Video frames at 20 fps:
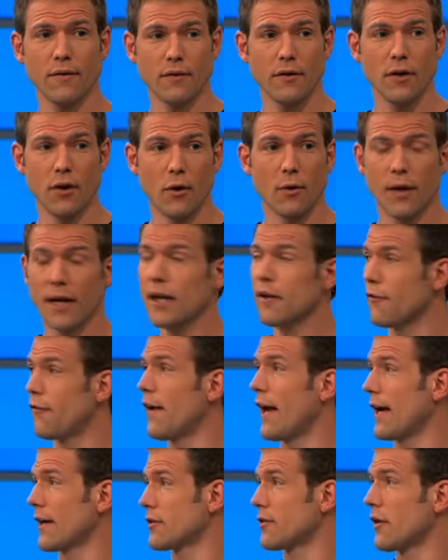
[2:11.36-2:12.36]
an ick
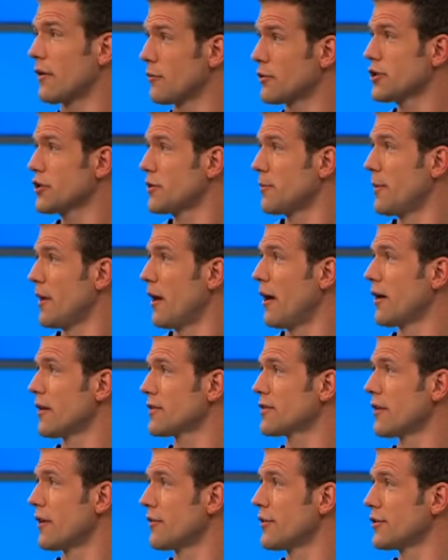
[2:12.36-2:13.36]
factor, just to be
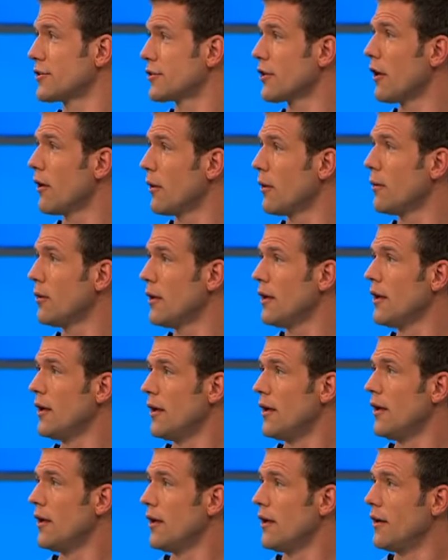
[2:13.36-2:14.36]
honest on the show,
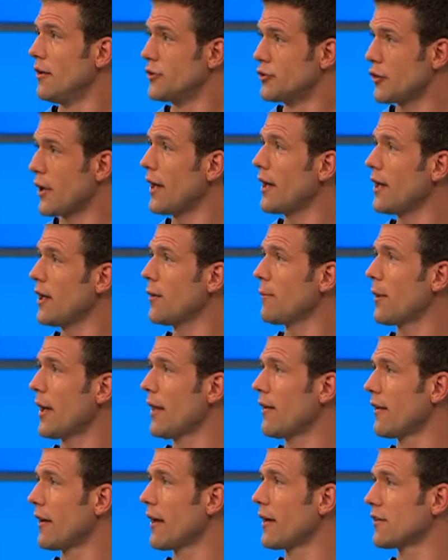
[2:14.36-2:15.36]
draining a
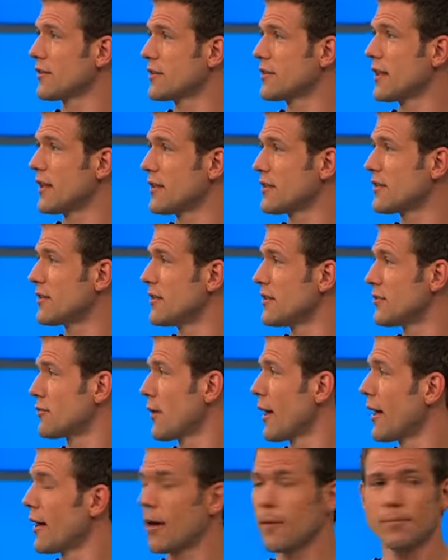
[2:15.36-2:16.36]
pilonidal cyst is
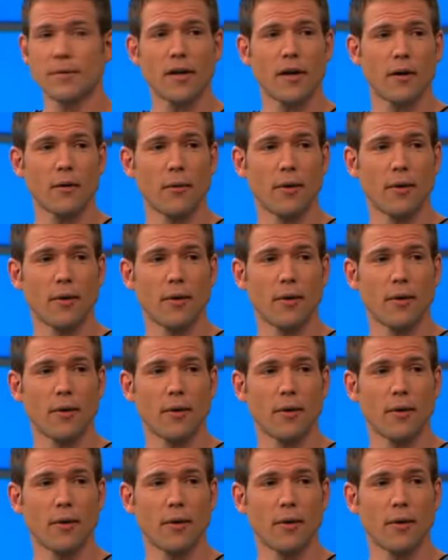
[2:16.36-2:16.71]
right up there